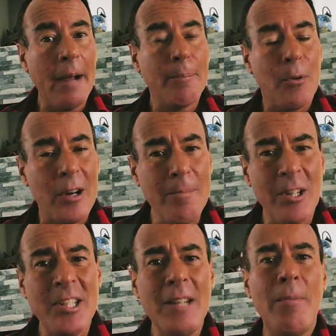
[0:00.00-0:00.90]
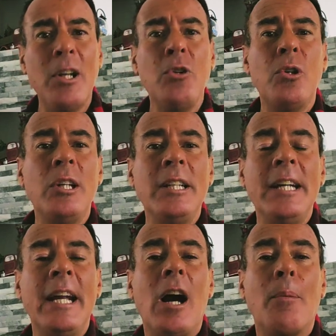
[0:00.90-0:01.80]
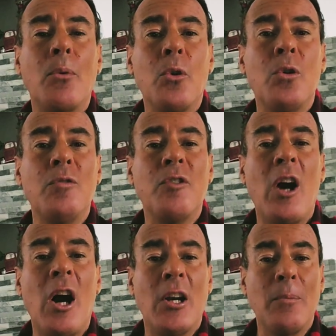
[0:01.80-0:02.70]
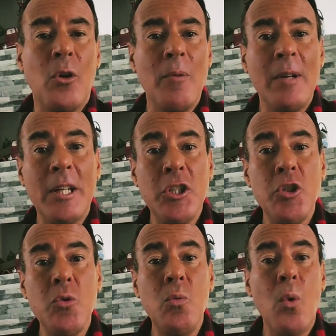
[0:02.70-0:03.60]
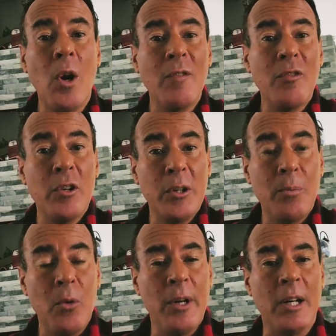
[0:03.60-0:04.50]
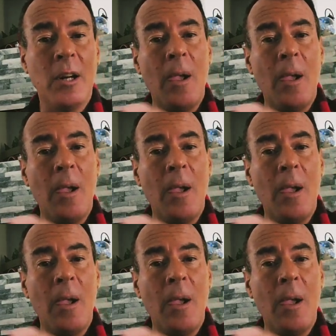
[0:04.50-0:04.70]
pretty much anybody who couldn't get approved for unemployment because you work for an employer.